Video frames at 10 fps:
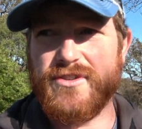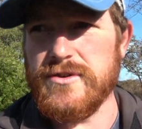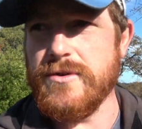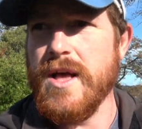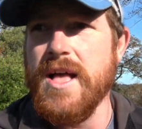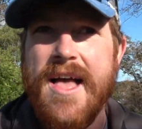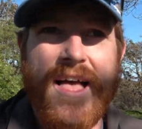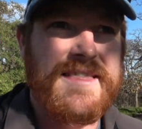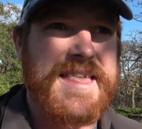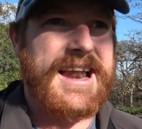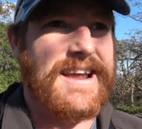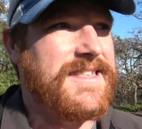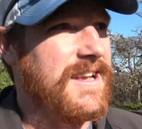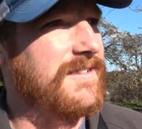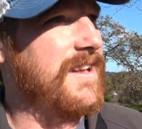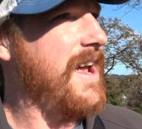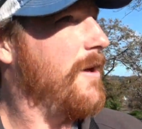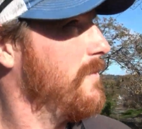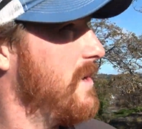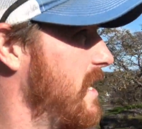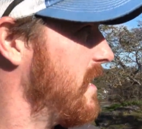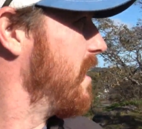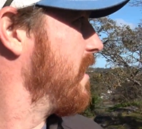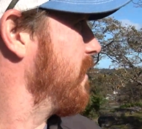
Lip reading: to that I think is going to help me,